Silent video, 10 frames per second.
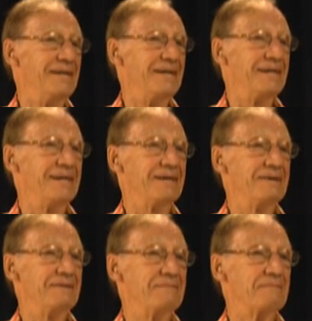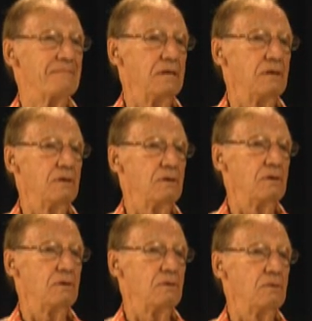Uh,
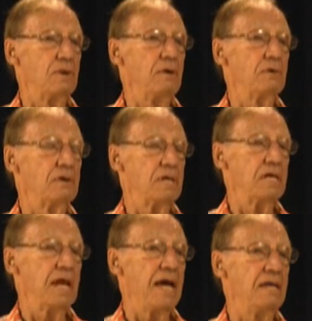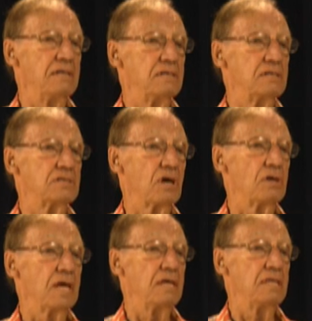we were in a day or so
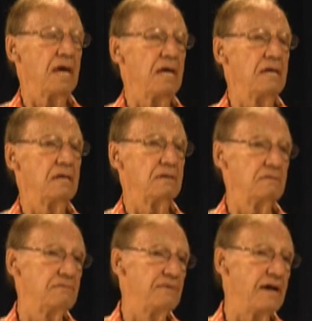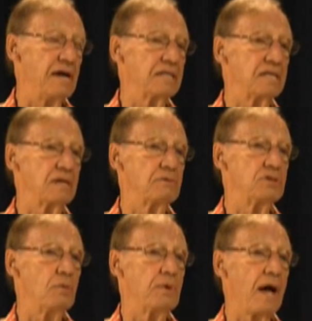they, they found out that there was
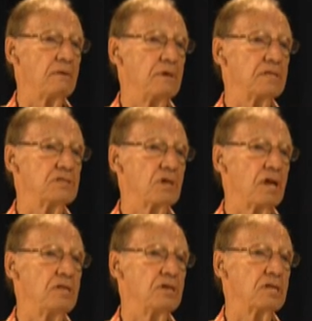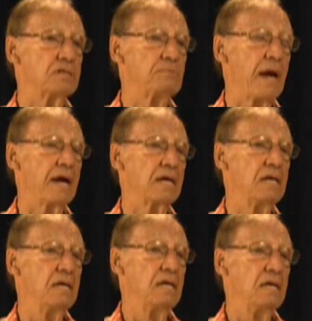no problem with us, so they took us back,
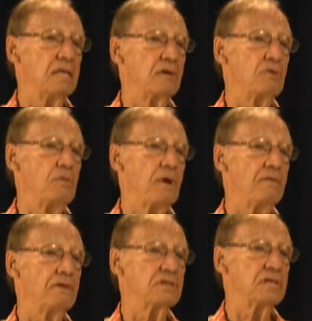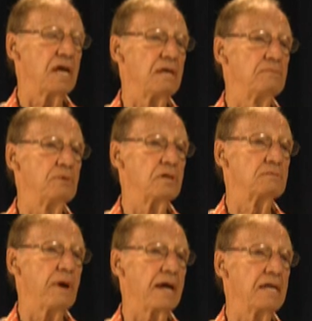the group of us, and put us
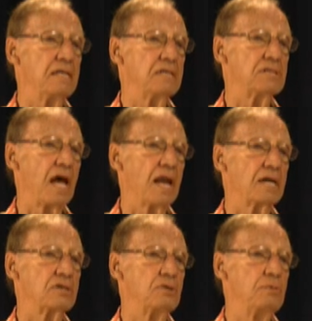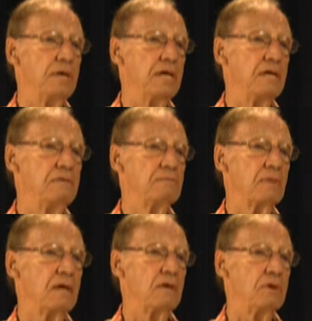back into Stalag 2B
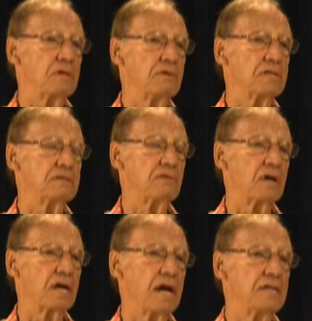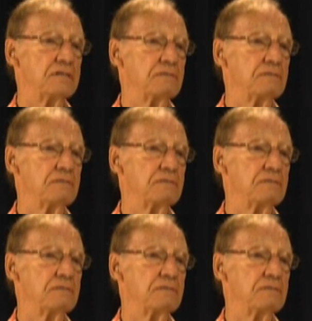with the rest of our guys.